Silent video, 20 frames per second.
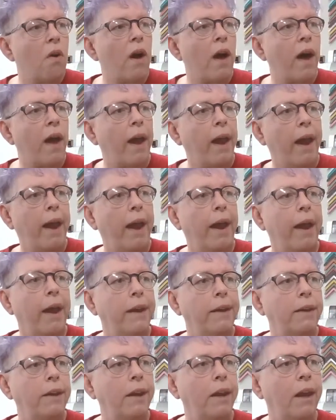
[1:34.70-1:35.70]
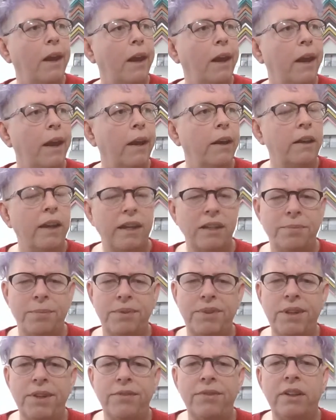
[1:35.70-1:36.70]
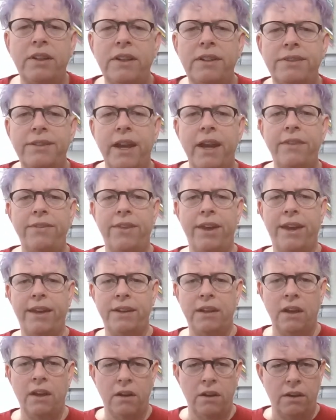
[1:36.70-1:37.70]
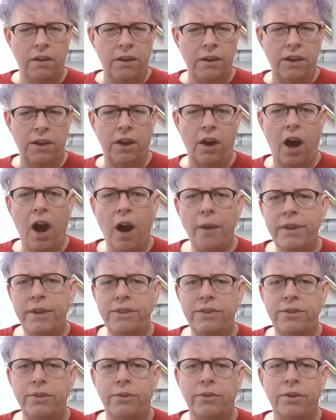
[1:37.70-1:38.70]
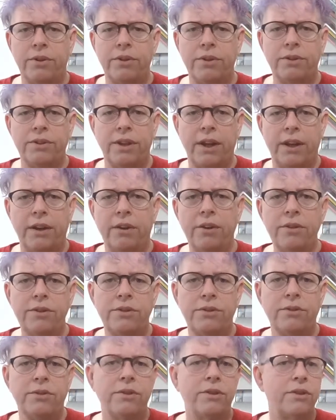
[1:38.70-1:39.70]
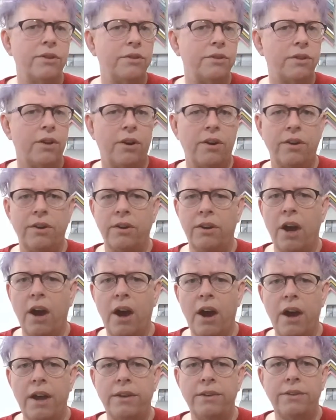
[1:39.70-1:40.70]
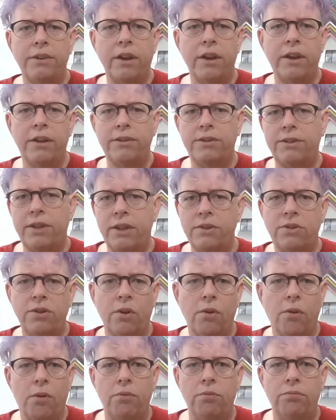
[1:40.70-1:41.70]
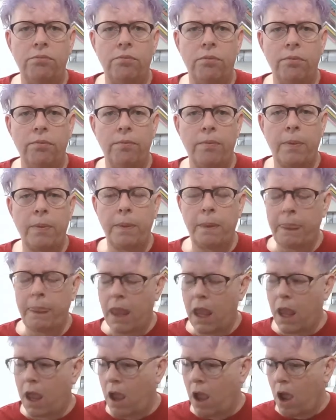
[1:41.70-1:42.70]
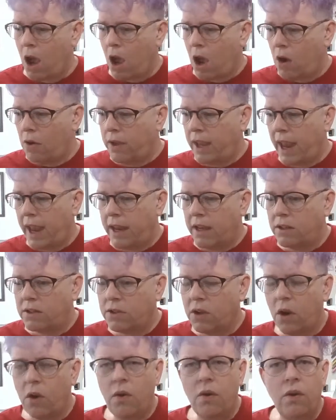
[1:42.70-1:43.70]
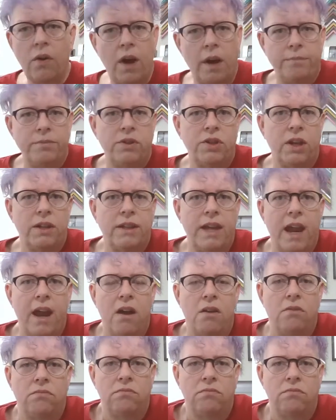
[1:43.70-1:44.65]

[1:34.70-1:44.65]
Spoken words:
and they specifically said that hobby stores and art stores are not essential. Okay, so I'm shut down.